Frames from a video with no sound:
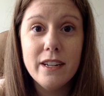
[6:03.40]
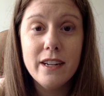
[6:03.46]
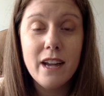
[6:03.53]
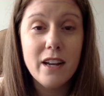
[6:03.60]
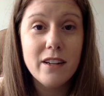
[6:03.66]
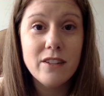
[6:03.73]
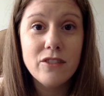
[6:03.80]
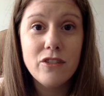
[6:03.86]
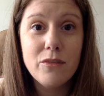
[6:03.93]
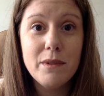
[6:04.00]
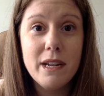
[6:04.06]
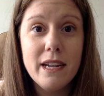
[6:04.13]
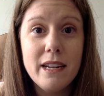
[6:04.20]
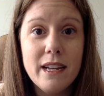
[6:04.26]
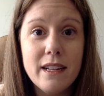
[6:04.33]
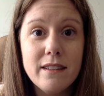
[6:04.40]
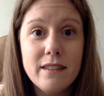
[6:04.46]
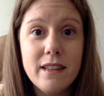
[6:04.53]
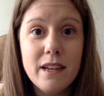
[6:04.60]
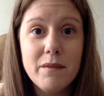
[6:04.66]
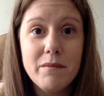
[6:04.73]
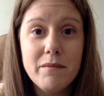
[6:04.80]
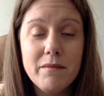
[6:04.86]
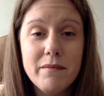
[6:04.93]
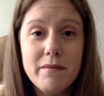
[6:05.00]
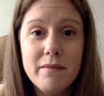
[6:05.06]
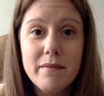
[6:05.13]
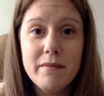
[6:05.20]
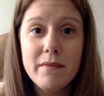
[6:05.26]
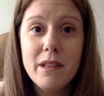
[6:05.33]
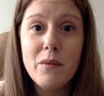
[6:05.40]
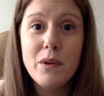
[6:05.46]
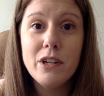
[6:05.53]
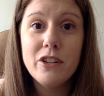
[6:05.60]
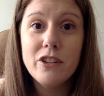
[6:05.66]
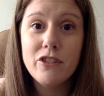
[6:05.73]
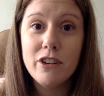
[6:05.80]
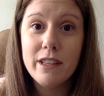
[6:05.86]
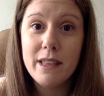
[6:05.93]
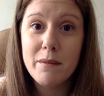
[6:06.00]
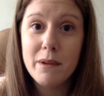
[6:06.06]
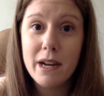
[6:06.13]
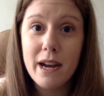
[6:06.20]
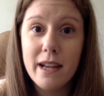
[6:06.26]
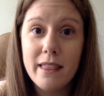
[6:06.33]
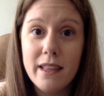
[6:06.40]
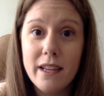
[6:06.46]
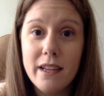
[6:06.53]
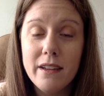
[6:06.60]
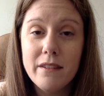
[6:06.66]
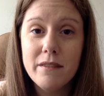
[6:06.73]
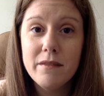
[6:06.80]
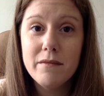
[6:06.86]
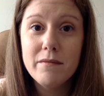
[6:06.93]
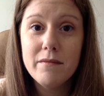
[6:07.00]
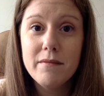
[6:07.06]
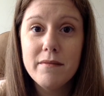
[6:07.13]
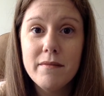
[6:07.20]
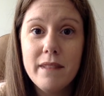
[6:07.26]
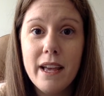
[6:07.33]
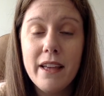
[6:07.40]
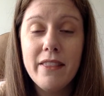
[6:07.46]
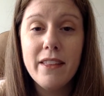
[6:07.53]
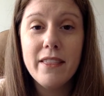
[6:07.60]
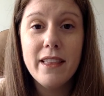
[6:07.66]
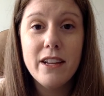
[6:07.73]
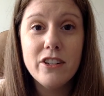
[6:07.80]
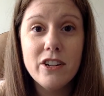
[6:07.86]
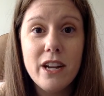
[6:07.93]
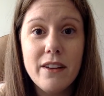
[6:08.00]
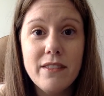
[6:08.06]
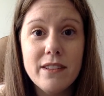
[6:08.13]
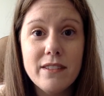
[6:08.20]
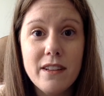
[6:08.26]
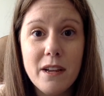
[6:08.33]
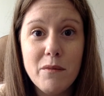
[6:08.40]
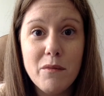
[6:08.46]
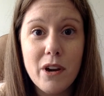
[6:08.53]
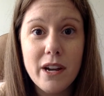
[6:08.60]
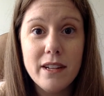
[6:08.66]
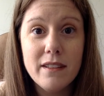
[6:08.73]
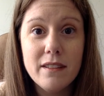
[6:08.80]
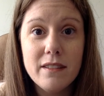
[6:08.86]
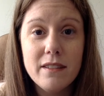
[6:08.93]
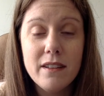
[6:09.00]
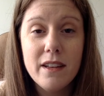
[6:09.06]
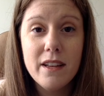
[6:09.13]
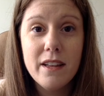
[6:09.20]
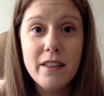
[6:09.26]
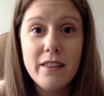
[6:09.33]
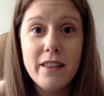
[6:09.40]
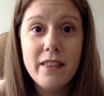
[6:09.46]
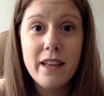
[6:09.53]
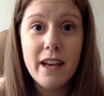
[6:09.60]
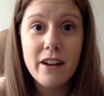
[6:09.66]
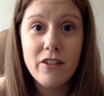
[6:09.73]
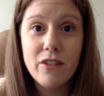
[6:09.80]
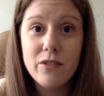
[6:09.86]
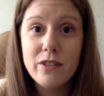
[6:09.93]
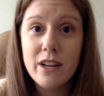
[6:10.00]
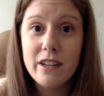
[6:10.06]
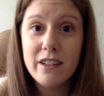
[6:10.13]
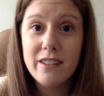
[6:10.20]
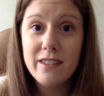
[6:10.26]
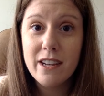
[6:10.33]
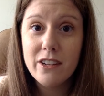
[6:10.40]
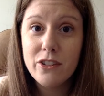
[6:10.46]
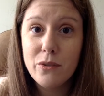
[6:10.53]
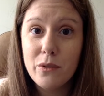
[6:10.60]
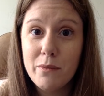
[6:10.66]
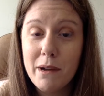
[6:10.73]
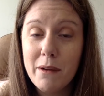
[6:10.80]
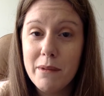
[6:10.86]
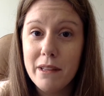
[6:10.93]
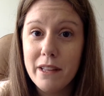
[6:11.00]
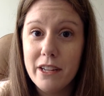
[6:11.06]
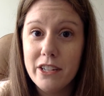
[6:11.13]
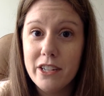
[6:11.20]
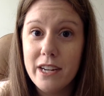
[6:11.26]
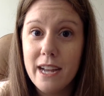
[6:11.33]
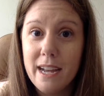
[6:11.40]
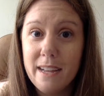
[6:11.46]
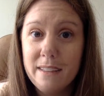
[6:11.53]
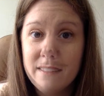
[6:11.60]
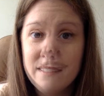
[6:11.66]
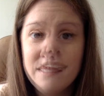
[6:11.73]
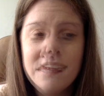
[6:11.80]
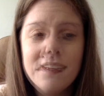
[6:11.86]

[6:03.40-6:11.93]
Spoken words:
not discriminate against them, that we should treat them kindly, and that they should have the same rights that the heterosexual population has.